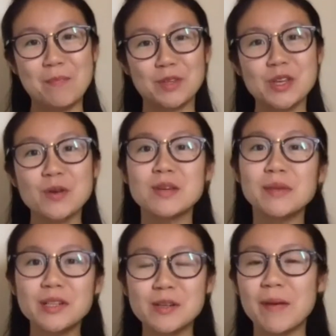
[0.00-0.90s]
So
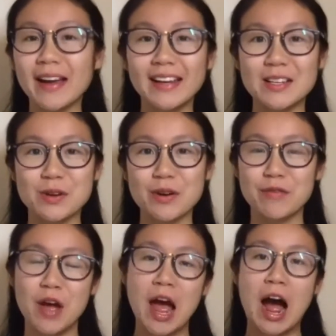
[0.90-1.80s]
similar to Peggy, sort
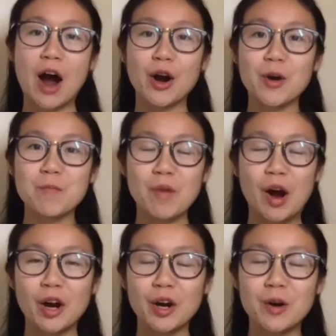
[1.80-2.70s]
of our
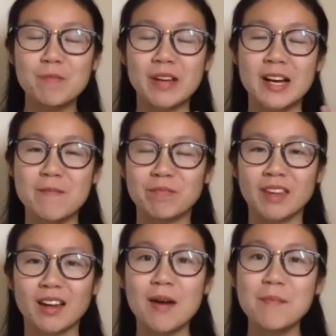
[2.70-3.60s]

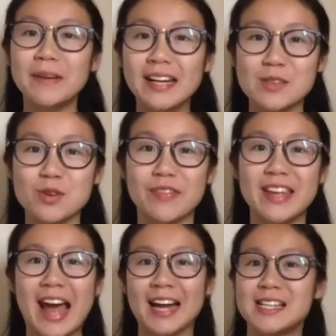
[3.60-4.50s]
company is sort of the
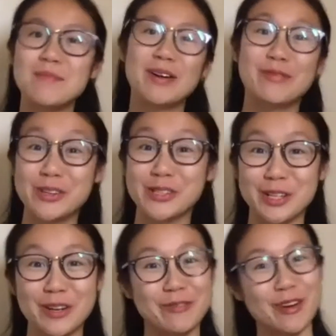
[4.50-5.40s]
academic
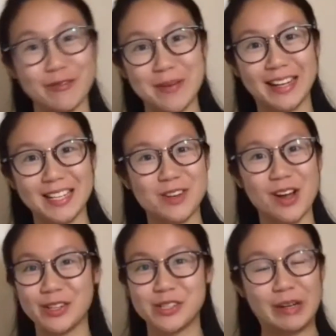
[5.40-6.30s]
version of Peggy's
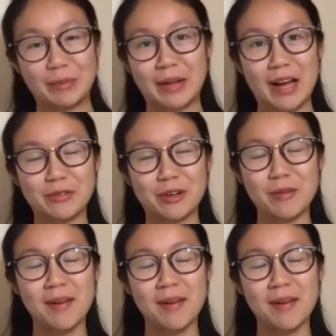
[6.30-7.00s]
knowledge sharing platform,